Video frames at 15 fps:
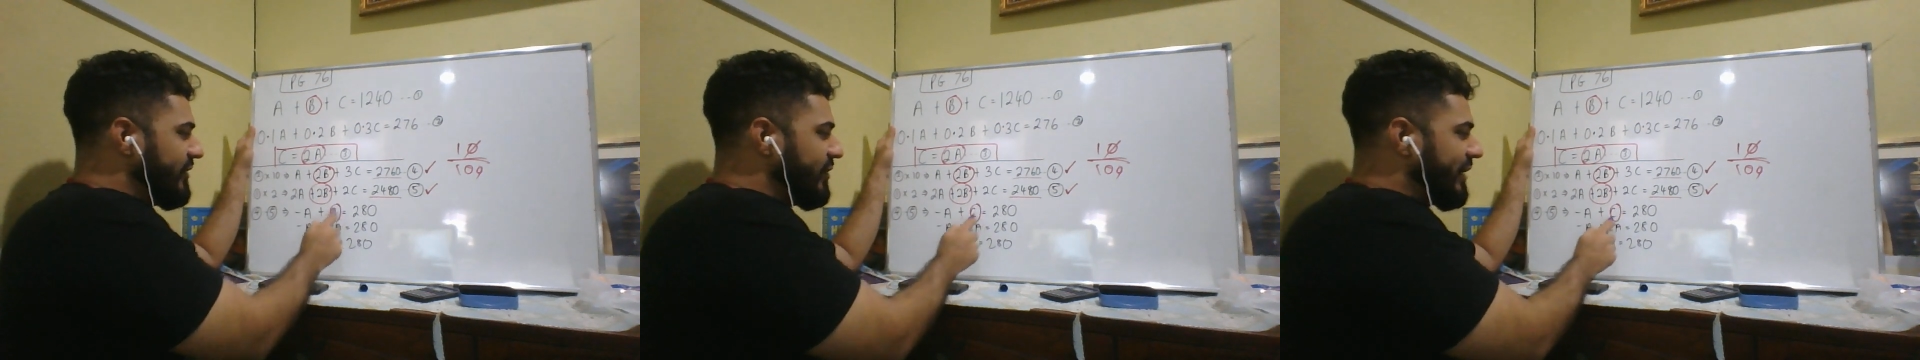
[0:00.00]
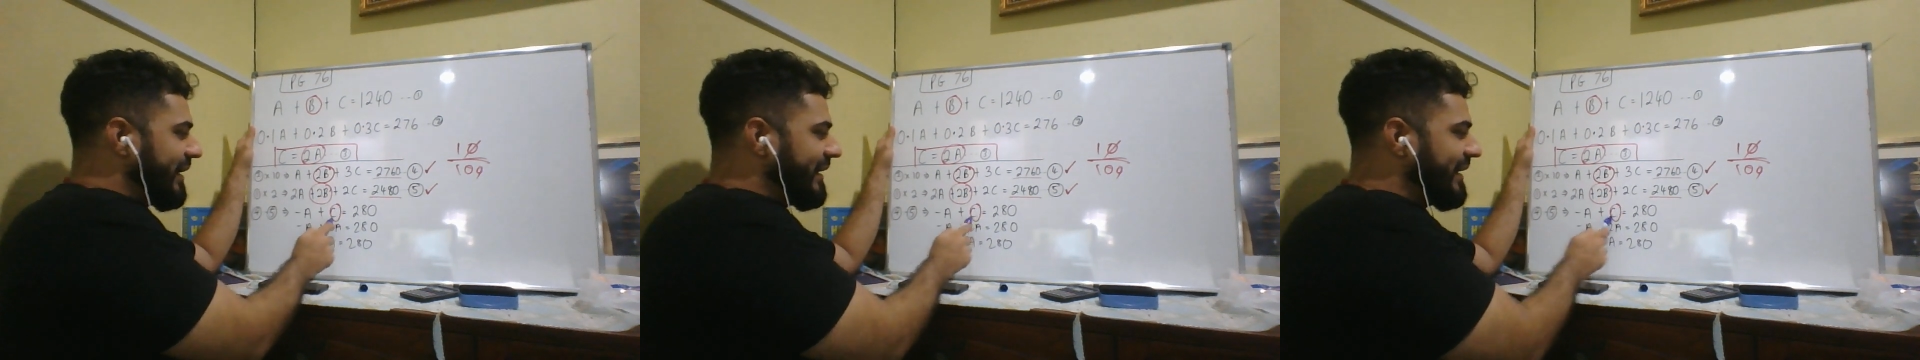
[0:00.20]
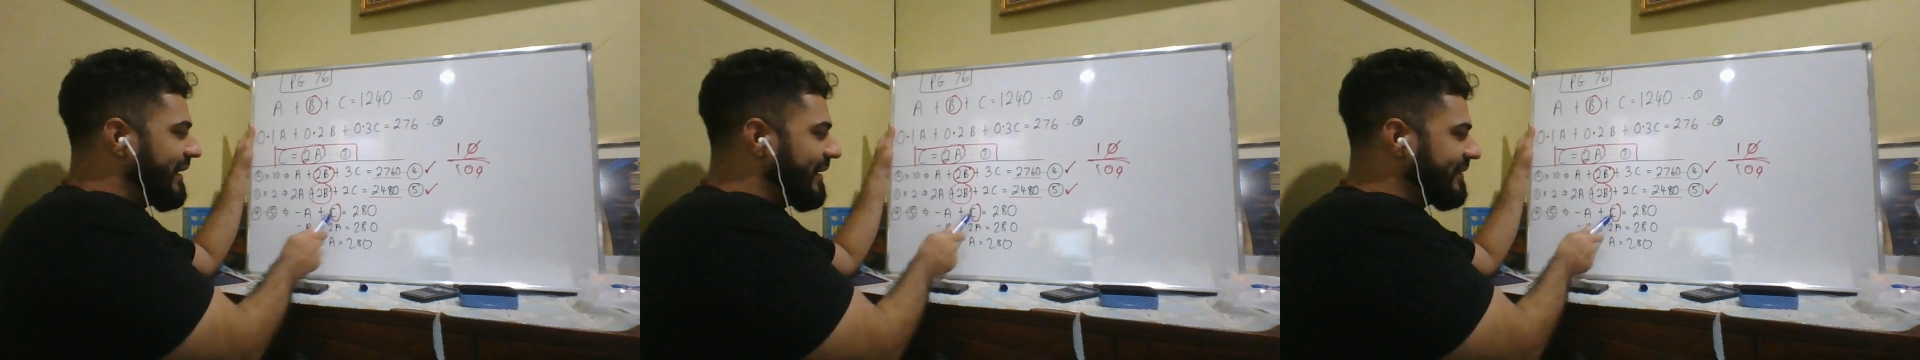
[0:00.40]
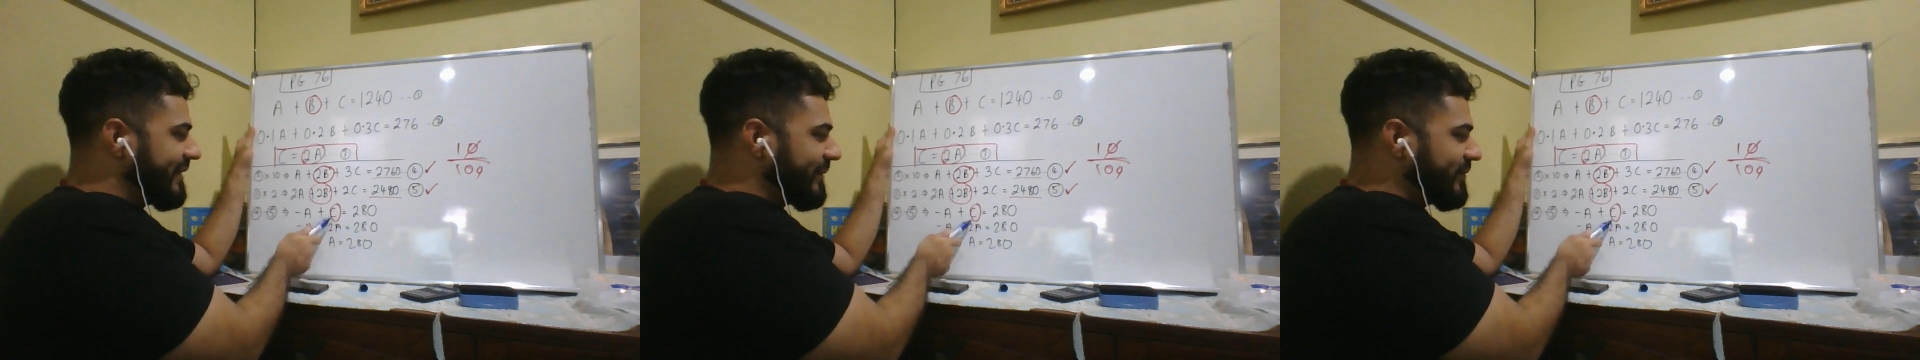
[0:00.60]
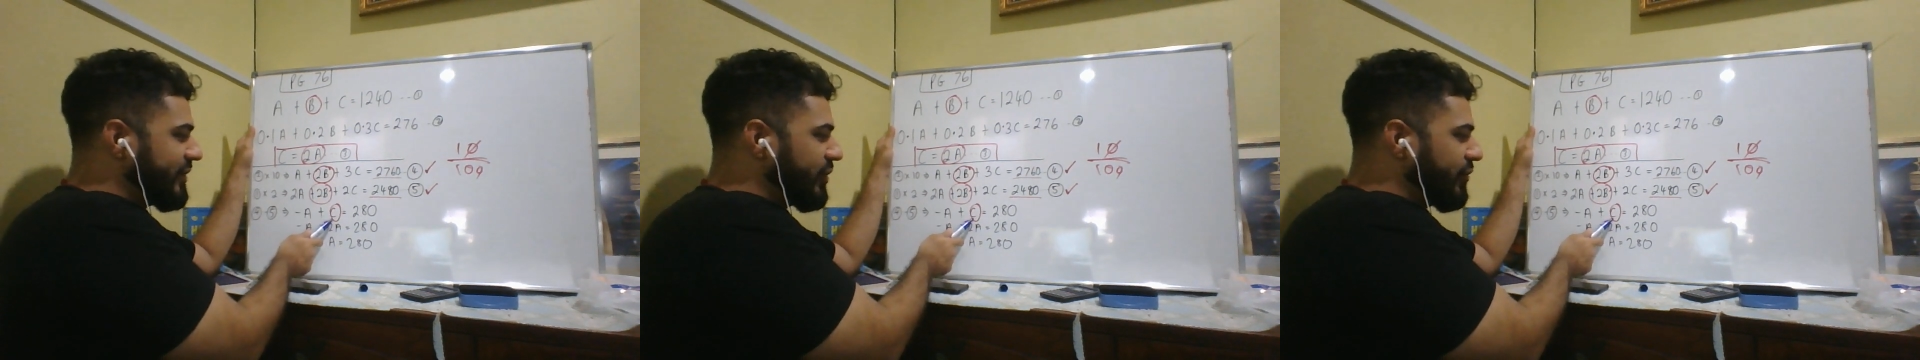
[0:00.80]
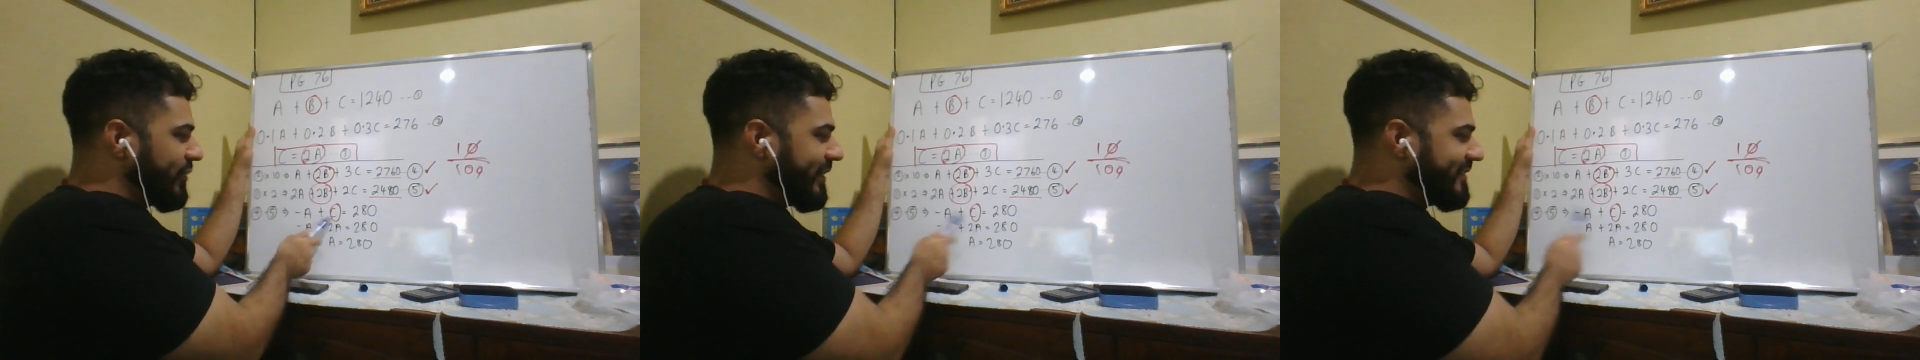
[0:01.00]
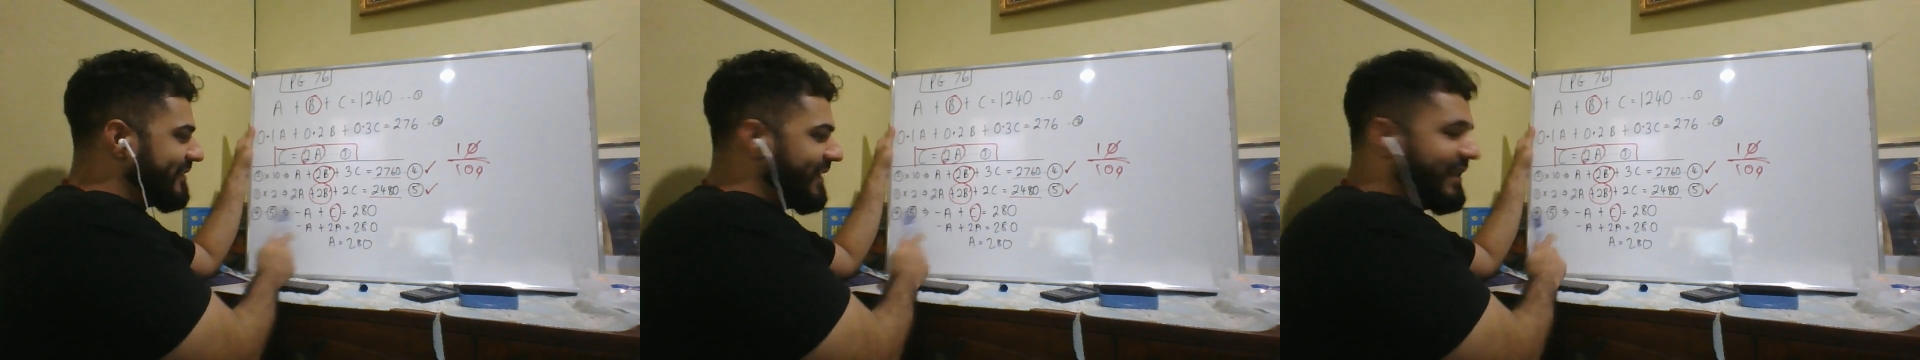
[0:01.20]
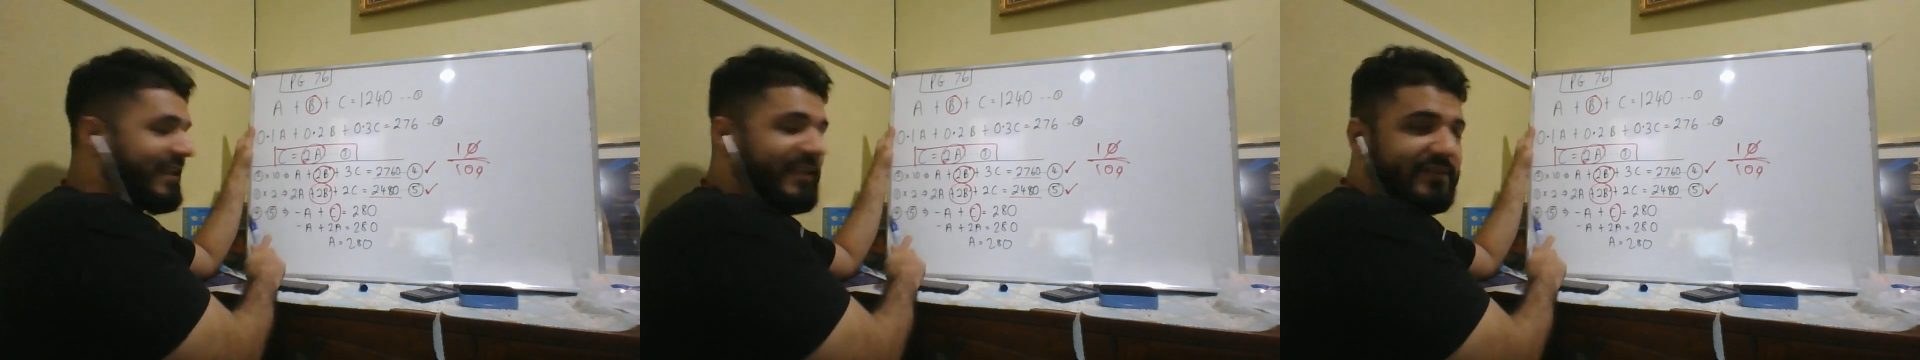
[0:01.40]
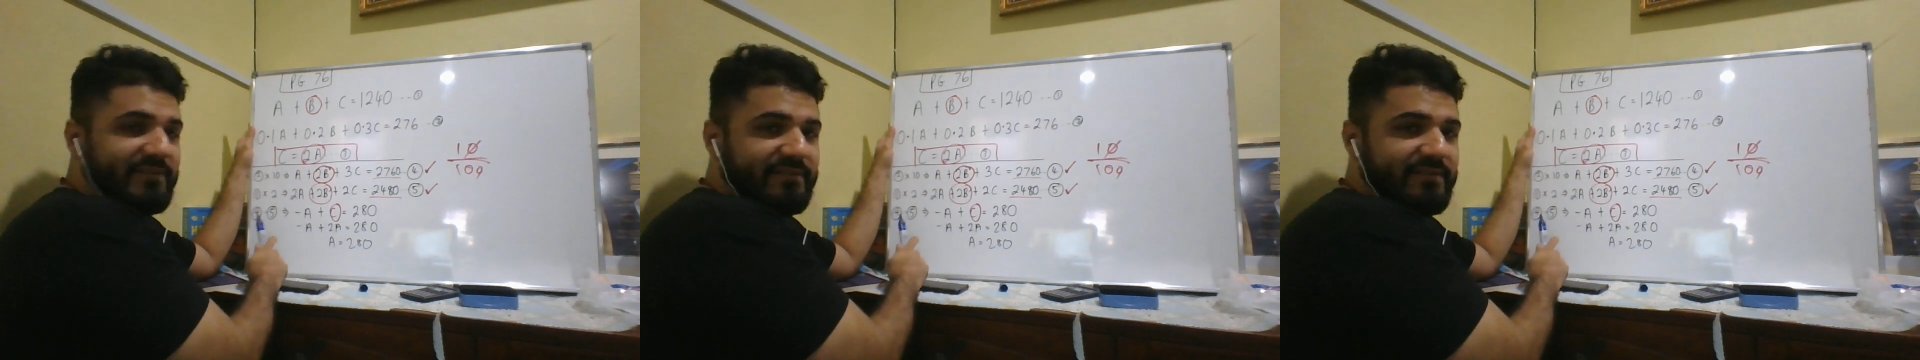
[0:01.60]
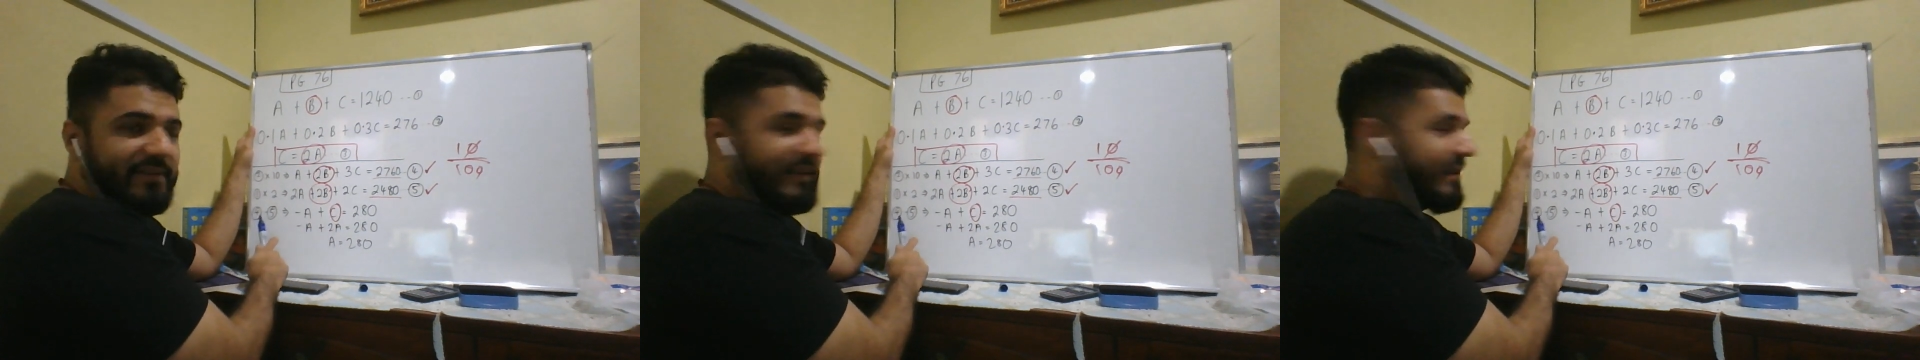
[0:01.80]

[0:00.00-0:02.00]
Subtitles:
You can substitute where C is.